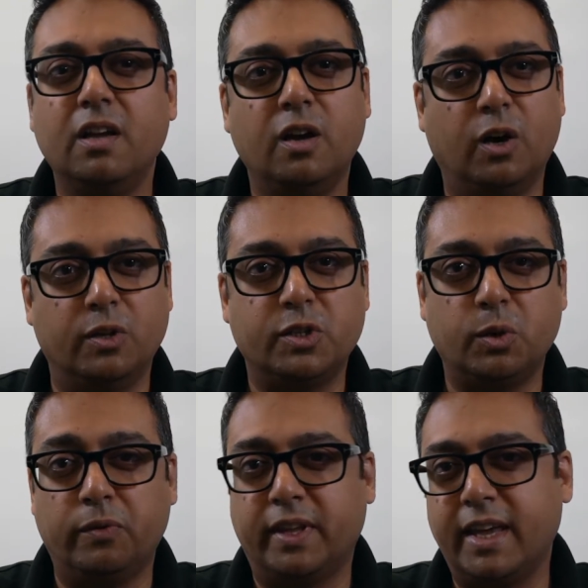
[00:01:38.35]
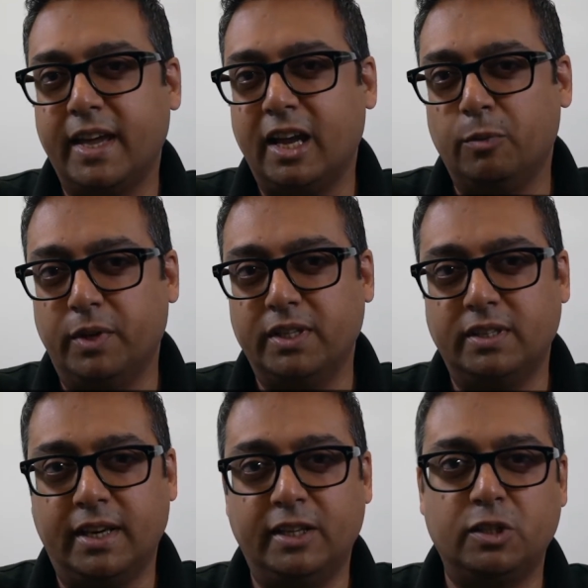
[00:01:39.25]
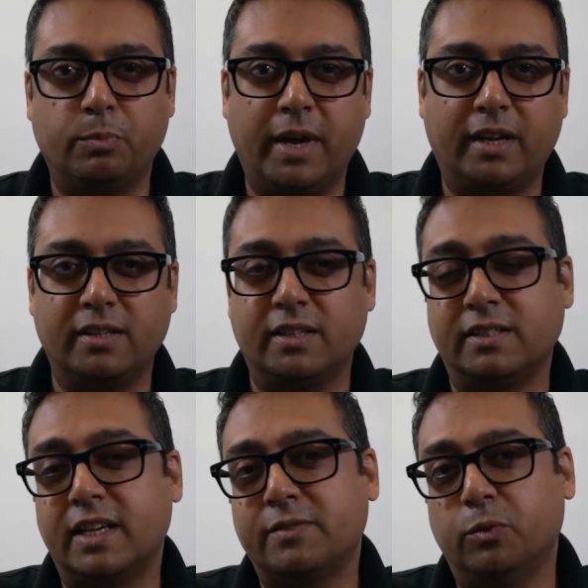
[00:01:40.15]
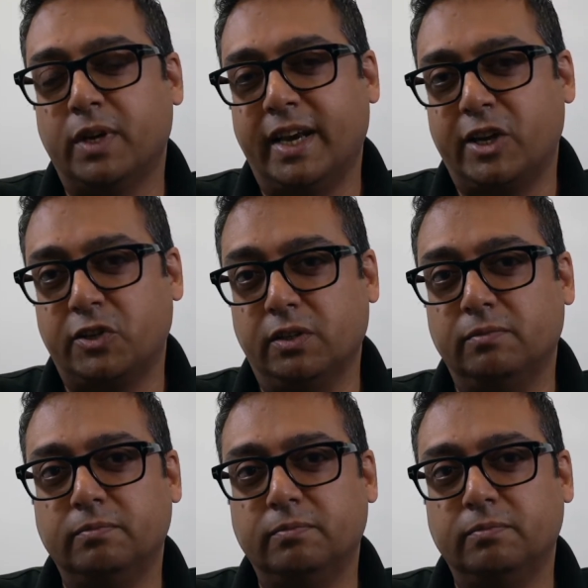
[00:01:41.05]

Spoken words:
are two of the key elements needed to make a successful connection.